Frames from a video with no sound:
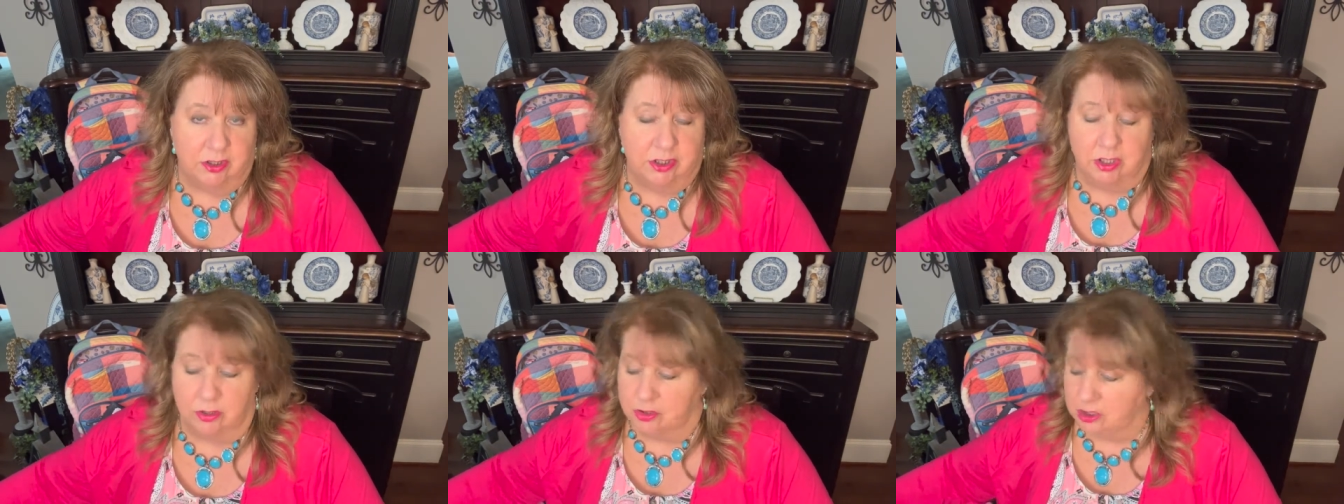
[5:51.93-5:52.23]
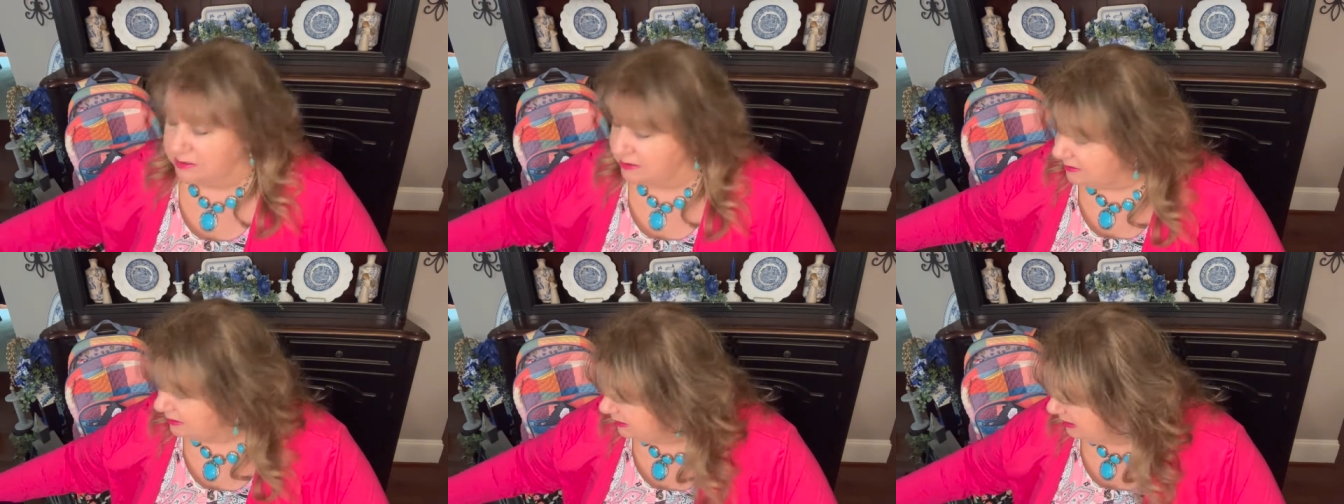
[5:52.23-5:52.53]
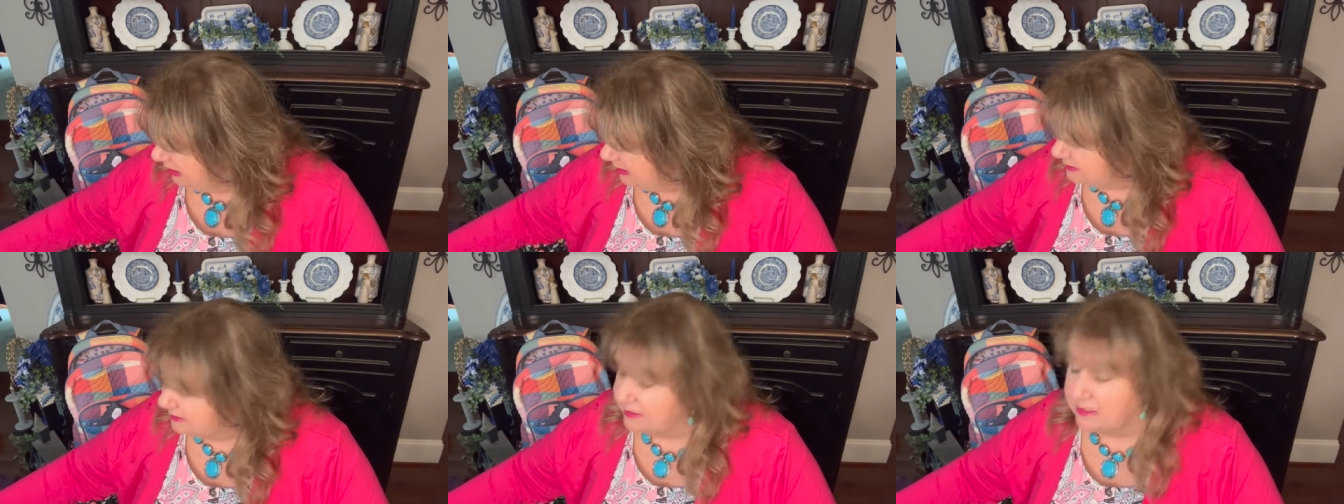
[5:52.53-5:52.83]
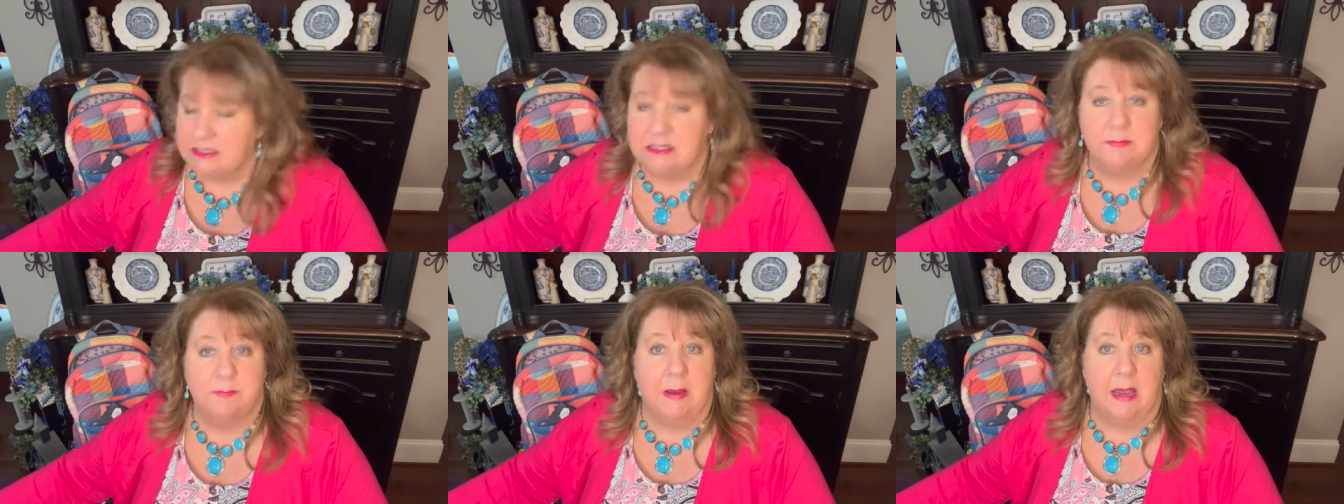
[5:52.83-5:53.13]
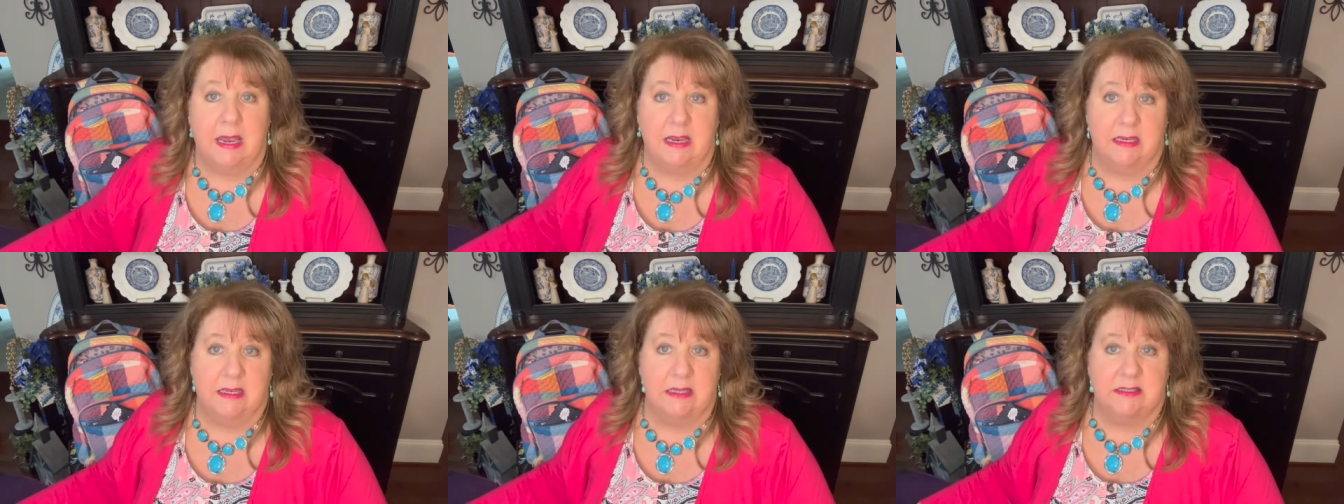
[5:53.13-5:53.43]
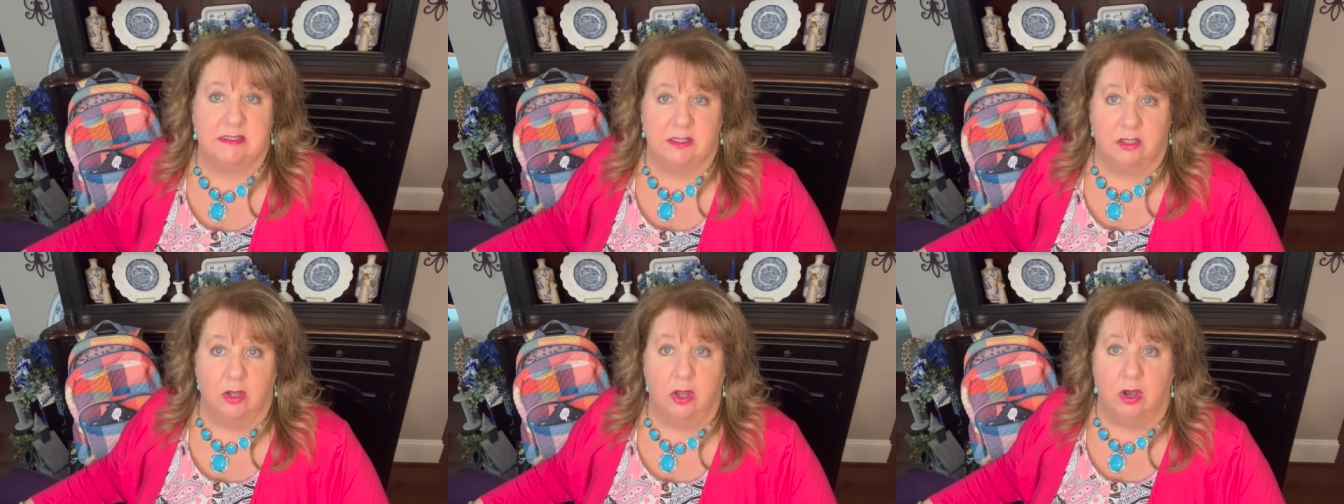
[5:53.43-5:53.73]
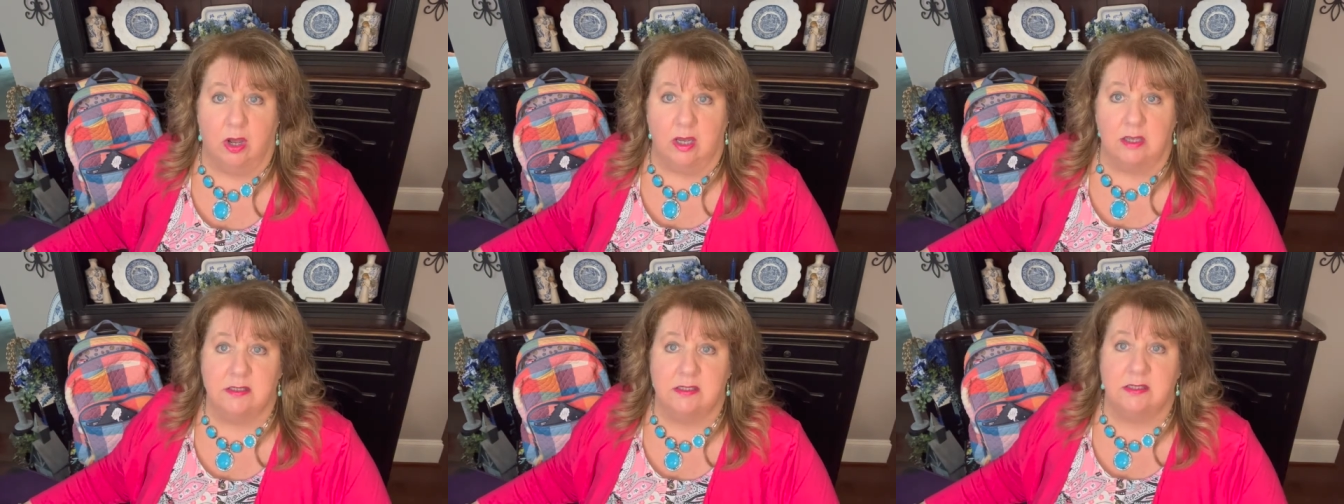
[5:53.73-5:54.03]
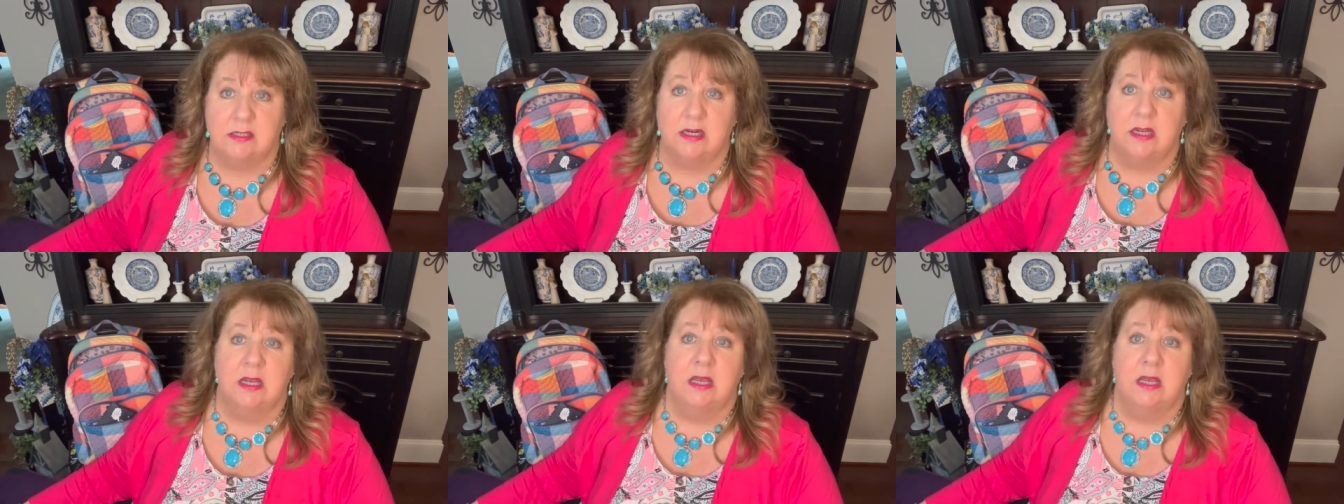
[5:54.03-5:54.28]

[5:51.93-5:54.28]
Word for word: So just in case this bag gets lost,